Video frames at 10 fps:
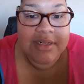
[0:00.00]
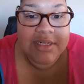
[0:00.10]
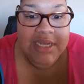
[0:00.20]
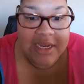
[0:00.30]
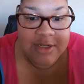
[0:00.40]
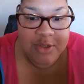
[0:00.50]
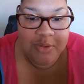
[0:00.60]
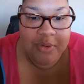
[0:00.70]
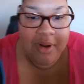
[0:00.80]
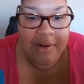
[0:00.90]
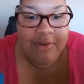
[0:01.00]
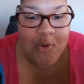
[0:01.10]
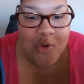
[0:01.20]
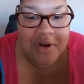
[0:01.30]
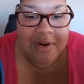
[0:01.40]
Take two. I
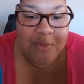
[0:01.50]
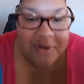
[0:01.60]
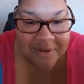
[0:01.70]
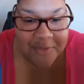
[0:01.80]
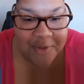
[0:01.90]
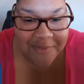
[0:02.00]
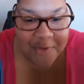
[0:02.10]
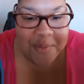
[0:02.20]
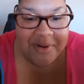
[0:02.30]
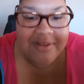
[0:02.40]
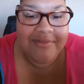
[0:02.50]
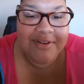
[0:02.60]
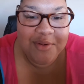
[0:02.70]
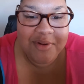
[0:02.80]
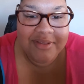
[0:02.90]
recorded a wonderful 4-minute
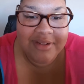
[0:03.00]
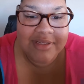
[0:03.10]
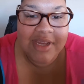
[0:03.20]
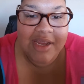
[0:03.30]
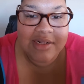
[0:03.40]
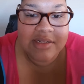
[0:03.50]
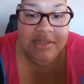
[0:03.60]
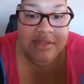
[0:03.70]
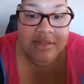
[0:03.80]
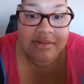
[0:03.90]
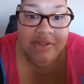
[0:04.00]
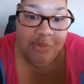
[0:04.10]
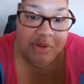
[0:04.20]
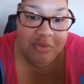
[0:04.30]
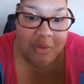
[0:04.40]
video on this and did
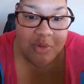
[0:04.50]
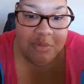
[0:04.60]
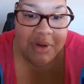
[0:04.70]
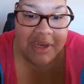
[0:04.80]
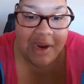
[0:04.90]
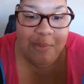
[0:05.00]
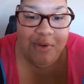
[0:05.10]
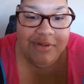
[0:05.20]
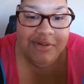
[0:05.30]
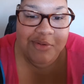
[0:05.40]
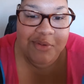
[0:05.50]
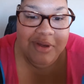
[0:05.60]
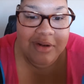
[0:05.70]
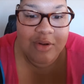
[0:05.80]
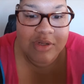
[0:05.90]
something wrong with my camera, so
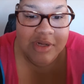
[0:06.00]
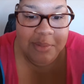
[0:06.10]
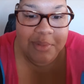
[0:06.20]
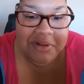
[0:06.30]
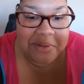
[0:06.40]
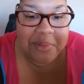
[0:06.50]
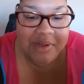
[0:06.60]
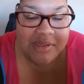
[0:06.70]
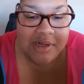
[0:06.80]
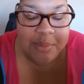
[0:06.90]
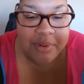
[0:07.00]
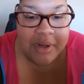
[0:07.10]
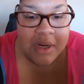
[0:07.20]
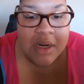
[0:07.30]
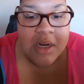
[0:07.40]
it looked completely messed up.
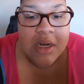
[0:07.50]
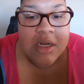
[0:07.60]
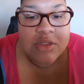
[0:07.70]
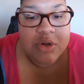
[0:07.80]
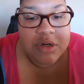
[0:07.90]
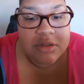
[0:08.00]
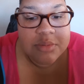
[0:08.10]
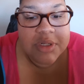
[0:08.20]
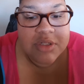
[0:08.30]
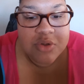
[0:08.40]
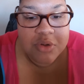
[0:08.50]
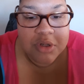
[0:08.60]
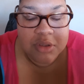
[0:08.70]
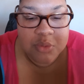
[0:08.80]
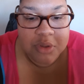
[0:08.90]
So here's my story
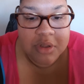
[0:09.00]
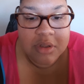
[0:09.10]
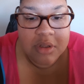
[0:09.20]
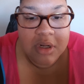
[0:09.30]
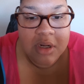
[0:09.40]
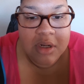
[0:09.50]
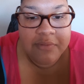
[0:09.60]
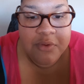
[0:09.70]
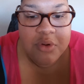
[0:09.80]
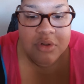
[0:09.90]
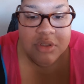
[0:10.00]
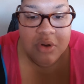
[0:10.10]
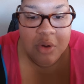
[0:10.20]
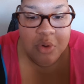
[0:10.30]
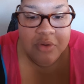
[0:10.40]
on work. A few years ago,
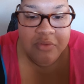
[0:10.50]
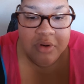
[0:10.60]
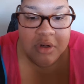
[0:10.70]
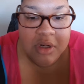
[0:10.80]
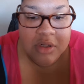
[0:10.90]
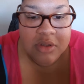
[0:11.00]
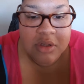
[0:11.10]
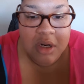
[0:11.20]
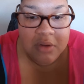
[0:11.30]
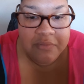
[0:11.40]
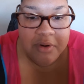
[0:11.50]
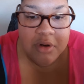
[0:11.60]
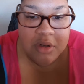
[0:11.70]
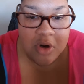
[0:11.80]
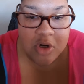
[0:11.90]
I worked for a
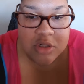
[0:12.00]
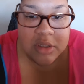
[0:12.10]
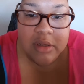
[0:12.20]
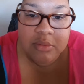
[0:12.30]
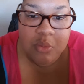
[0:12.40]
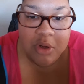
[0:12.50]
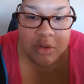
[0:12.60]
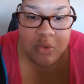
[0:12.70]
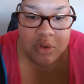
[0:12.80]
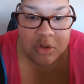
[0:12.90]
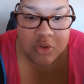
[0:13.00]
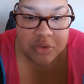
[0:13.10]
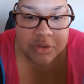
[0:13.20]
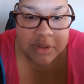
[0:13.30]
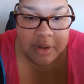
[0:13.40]
very large and well-known
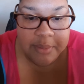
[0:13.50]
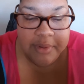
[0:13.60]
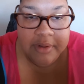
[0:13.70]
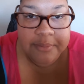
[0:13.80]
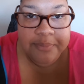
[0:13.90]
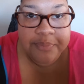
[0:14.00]
insurance company.